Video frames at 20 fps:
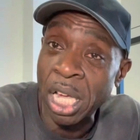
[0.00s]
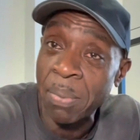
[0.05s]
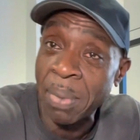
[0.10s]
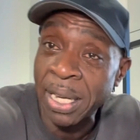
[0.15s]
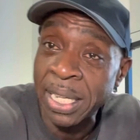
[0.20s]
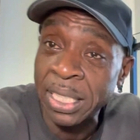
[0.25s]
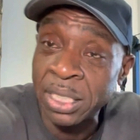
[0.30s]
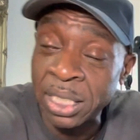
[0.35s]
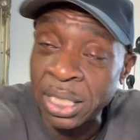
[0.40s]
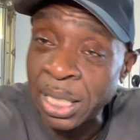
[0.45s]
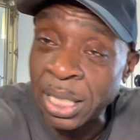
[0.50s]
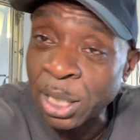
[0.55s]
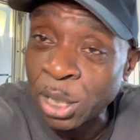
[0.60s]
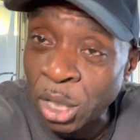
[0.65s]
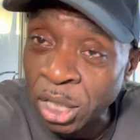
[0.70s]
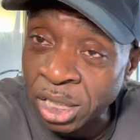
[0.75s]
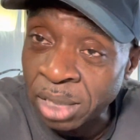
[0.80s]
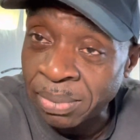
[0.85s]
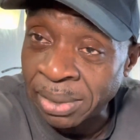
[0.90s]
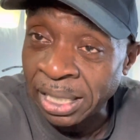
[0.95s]
back into the
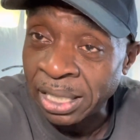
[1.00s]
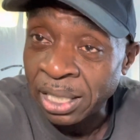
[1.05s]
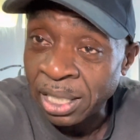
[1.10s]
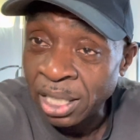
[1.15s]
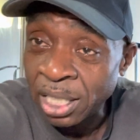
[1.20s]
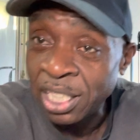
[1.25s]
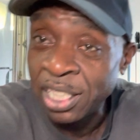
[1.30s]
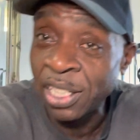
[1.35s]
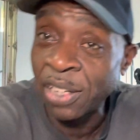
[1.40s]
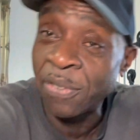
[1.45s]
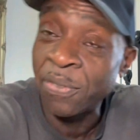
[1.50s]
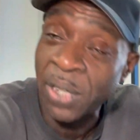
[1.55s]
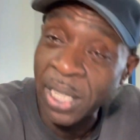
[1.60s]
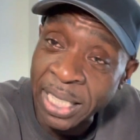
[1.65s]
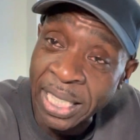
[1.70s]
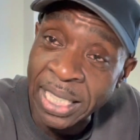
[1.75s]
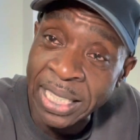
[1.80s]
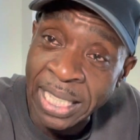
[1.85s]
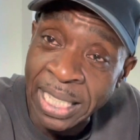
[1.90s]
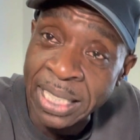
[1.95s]
economy. You
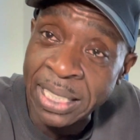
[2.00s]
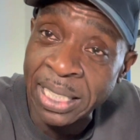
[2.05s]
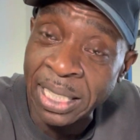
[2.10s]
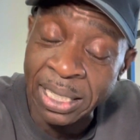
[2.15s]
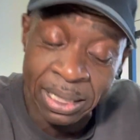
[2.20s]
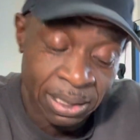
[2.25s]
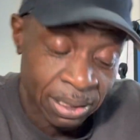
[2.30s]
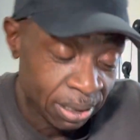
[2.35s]
fucking idiot.